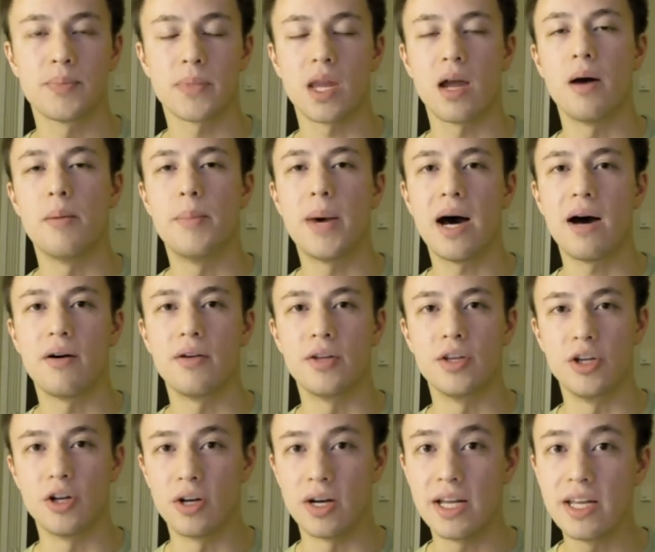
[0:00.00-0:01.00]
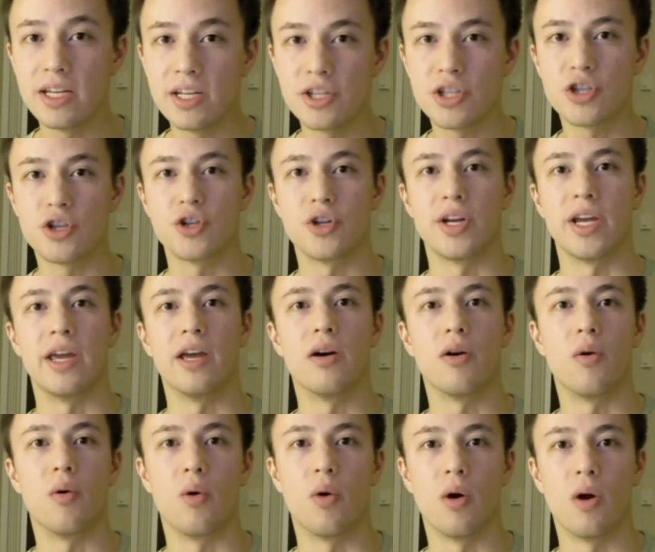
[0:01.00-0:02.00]
about your industry,
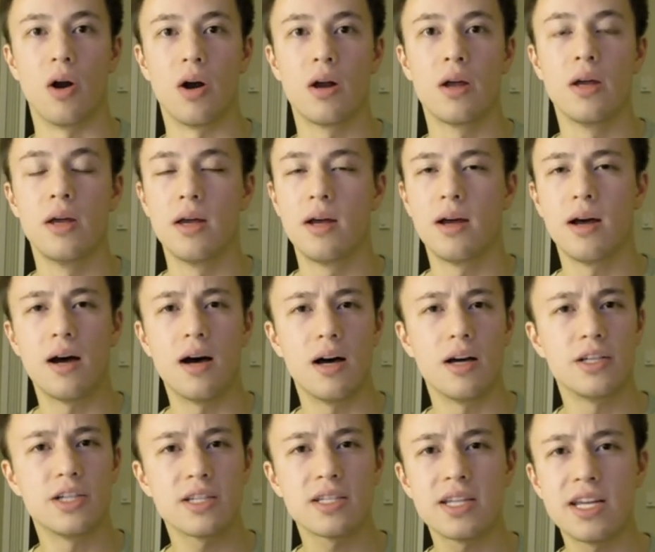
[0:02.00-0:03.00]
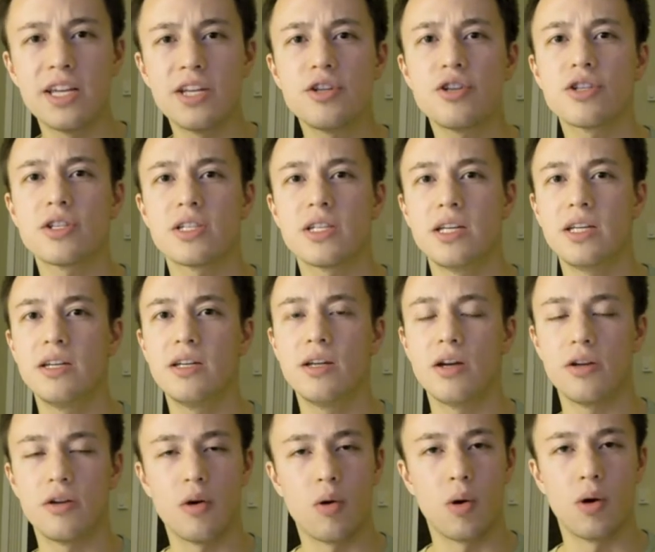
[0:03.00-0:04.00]
or just interesting
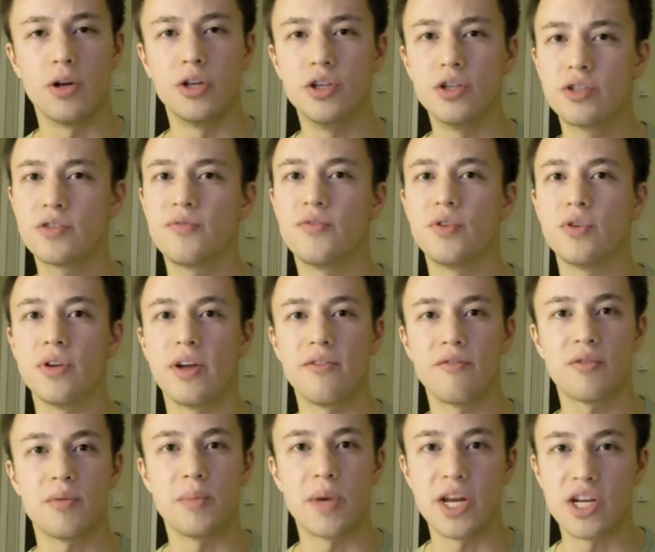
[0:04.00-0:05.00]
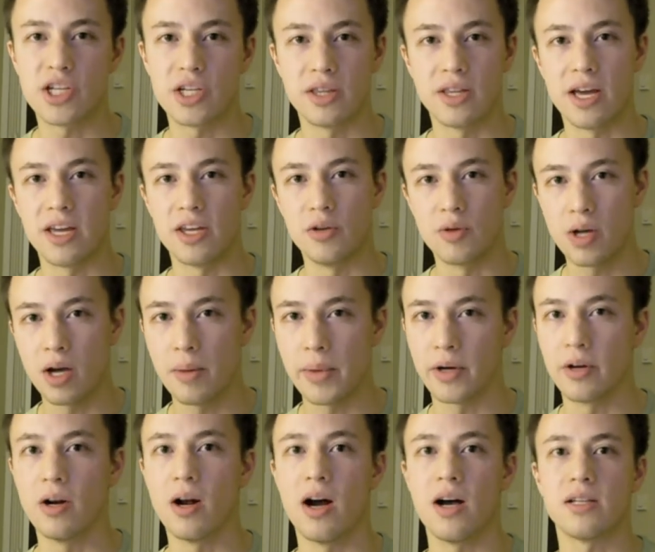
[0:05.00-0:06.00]
or useful information that you come
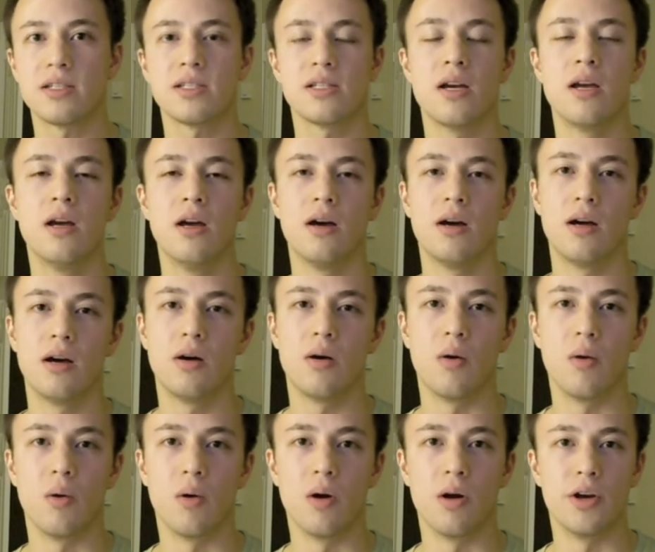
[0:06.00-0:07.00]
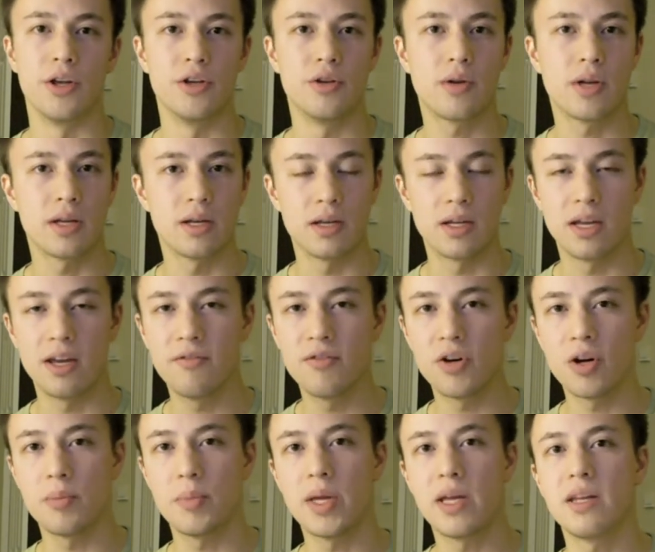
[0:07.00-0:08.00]
across, or you can give
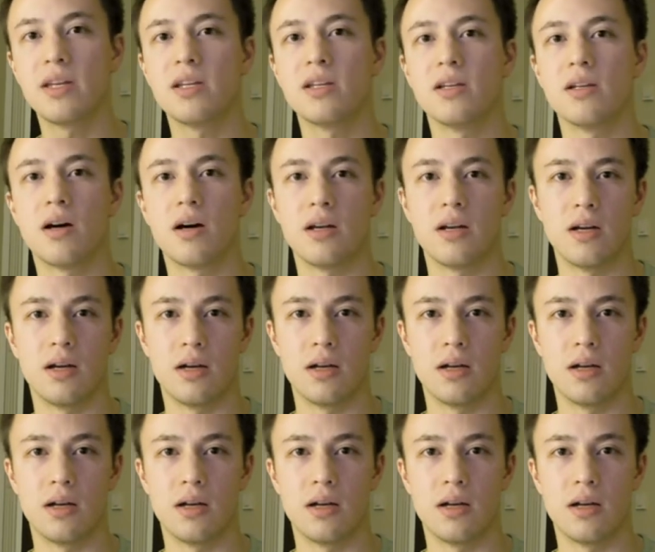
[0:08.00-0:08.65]
your opinion on